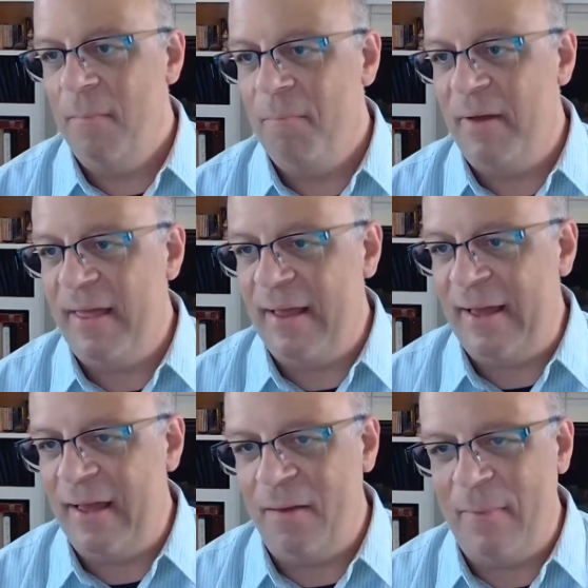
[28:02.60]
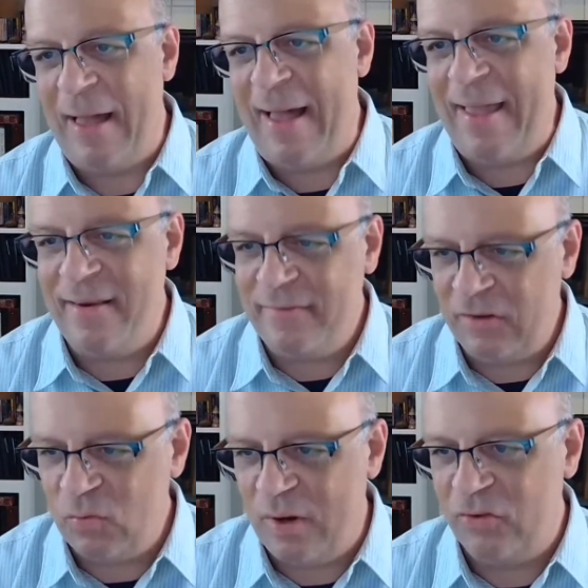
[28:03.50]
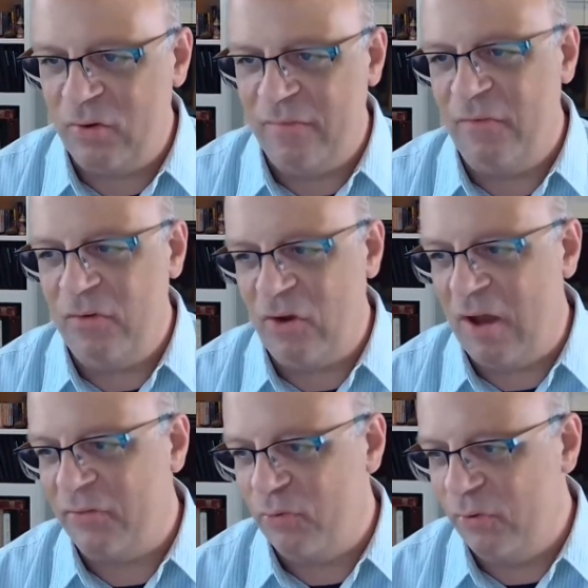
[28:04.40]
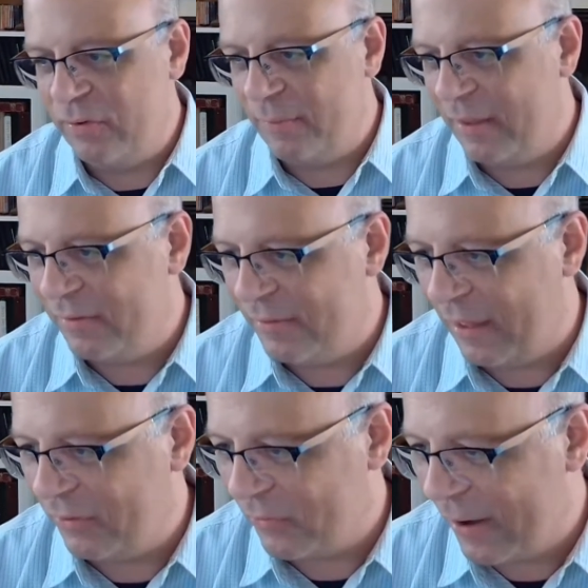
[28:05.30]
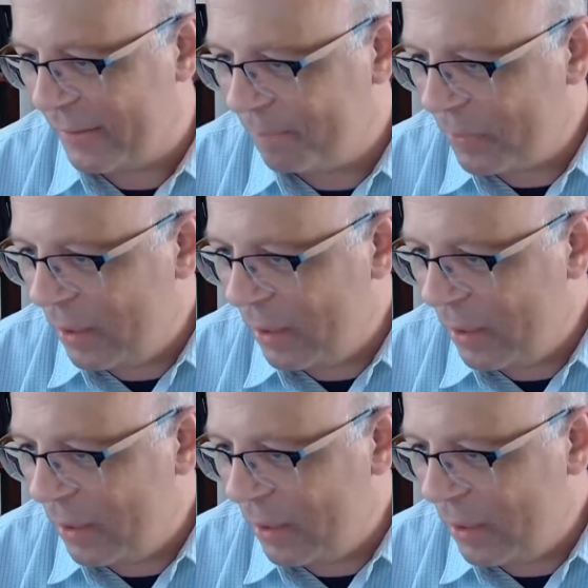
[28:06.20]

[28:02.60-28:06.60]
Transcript: but I just want to sort of talk through some of these things, right?